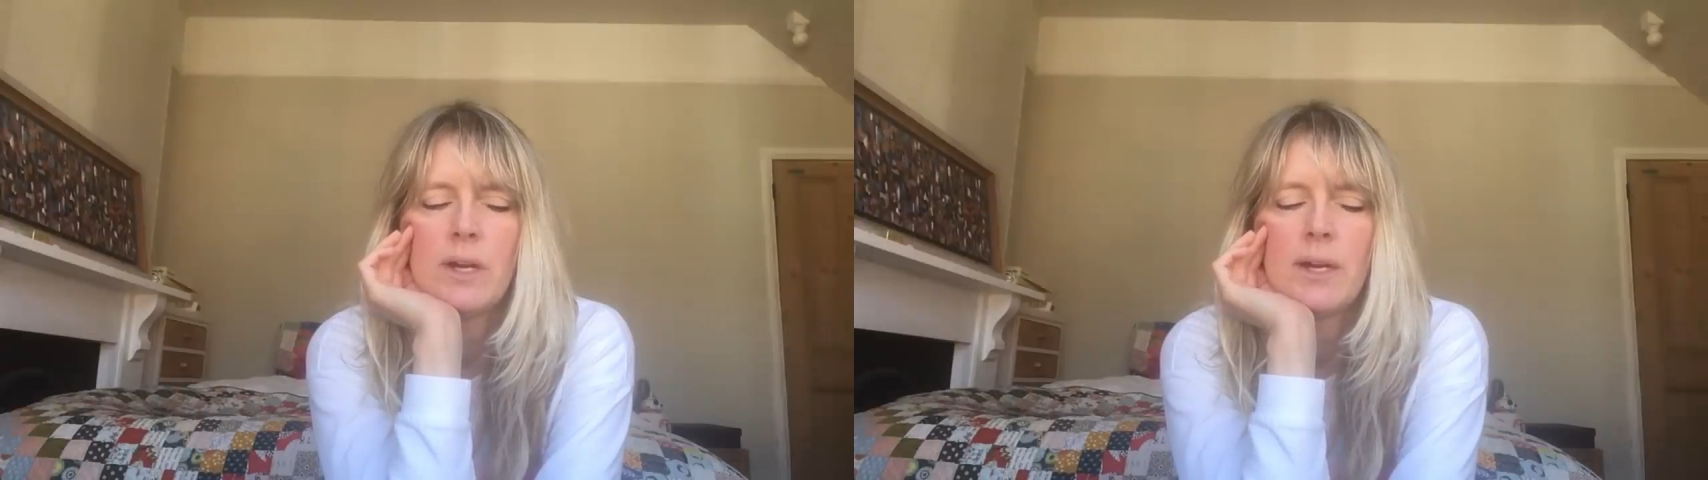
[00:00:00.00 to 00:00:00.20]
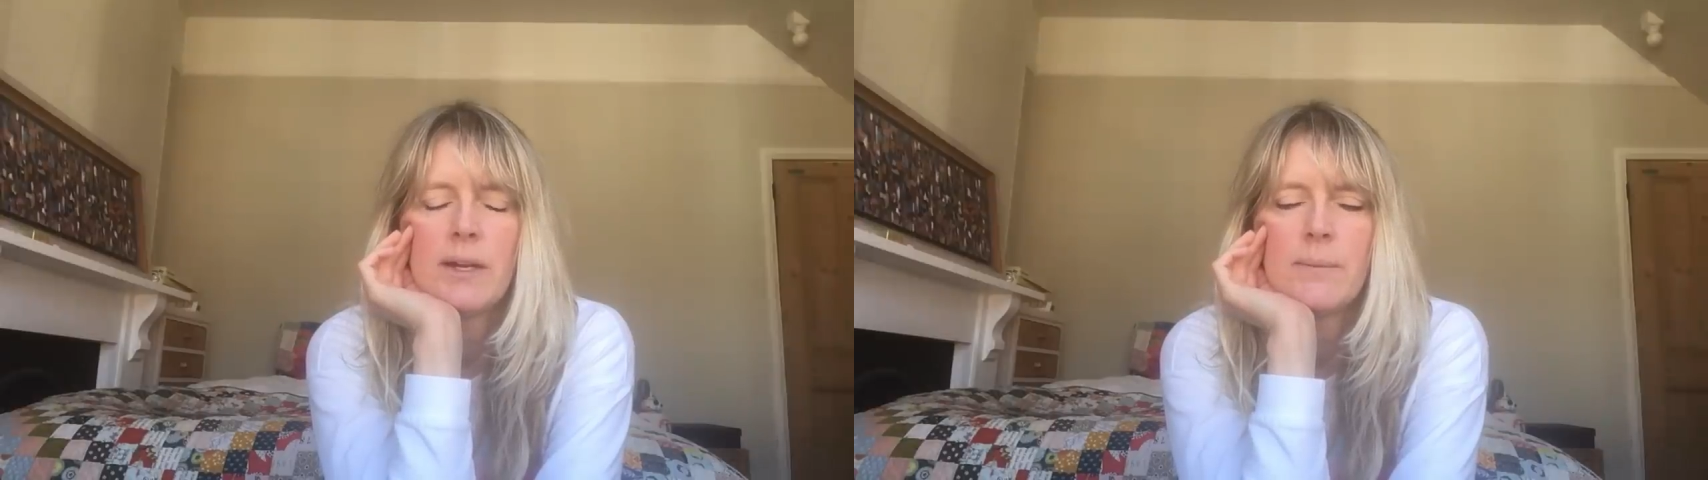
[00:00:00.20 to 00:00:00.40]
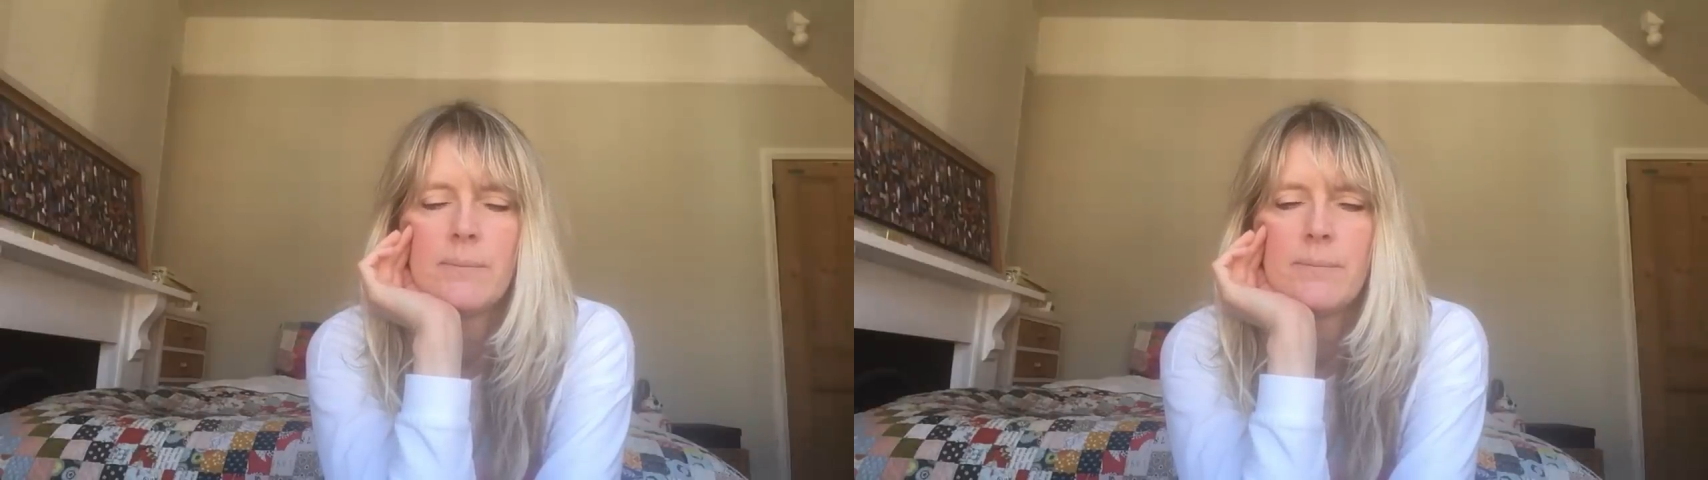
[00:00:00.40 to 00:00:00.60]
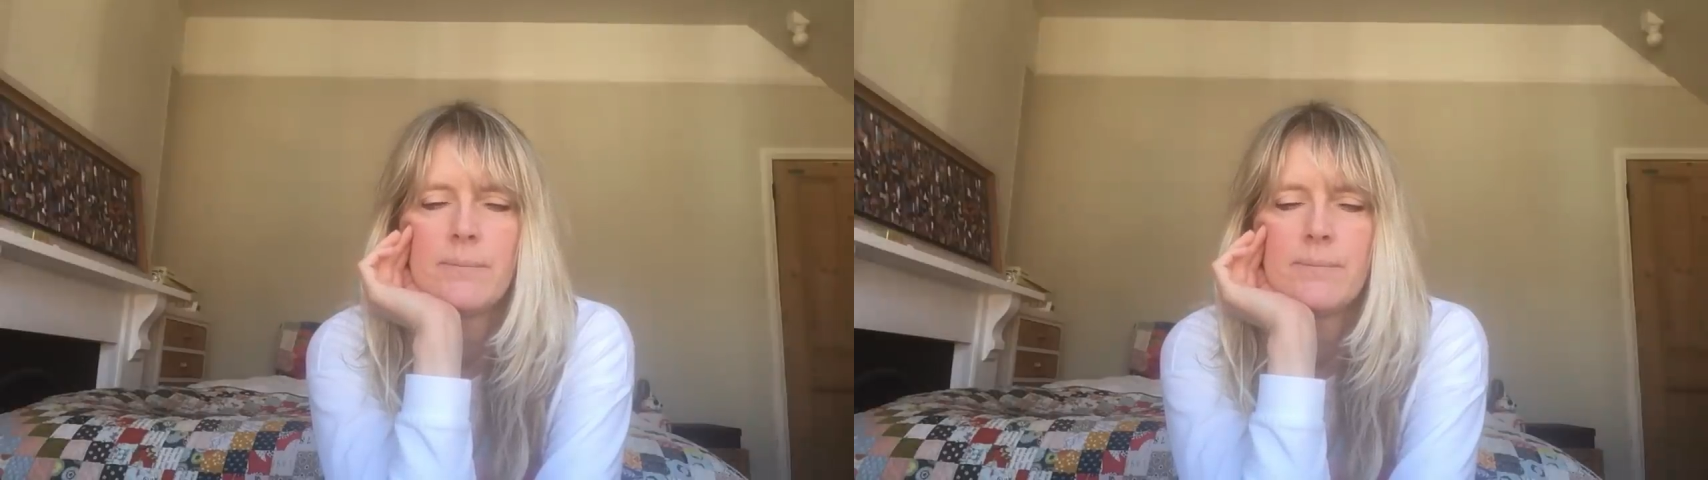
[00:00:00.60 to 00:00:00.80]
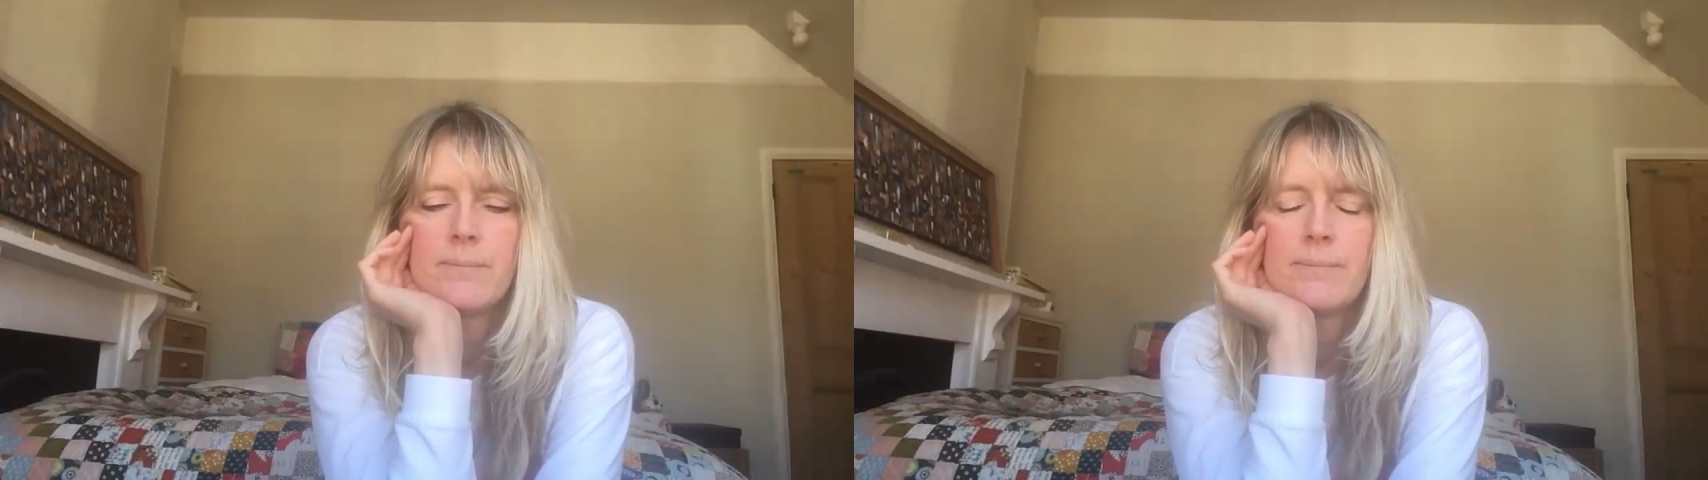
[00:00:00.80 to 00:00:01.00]

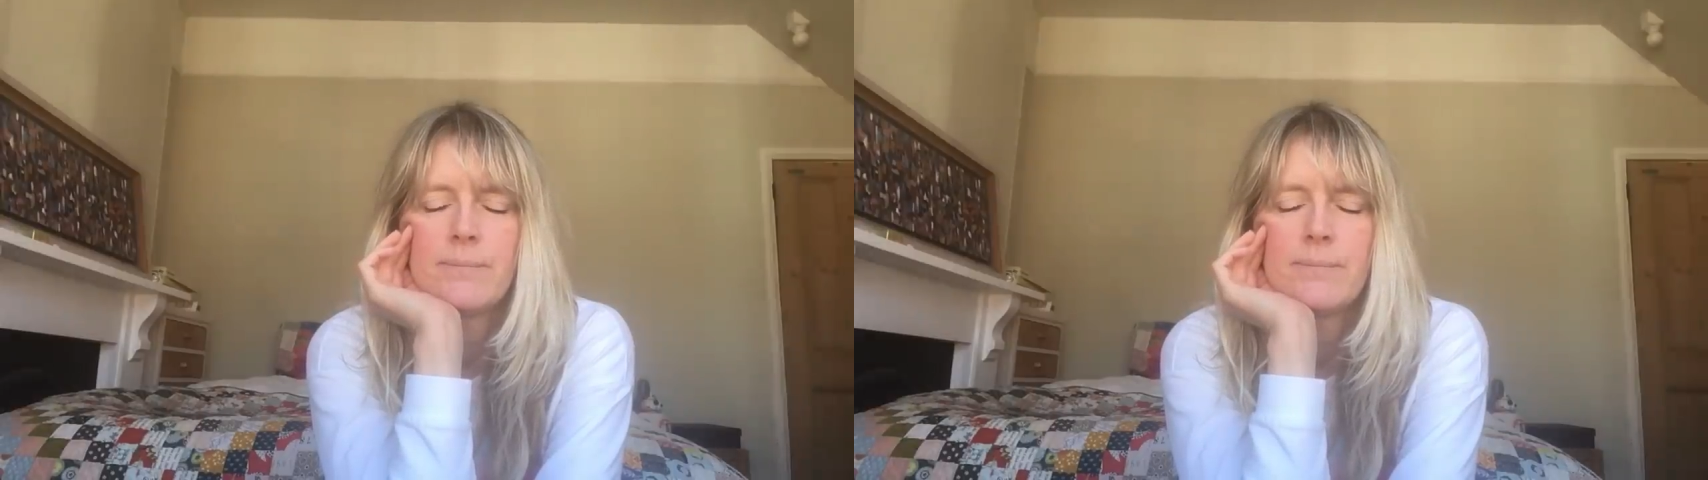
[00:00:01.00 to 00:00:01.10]
um,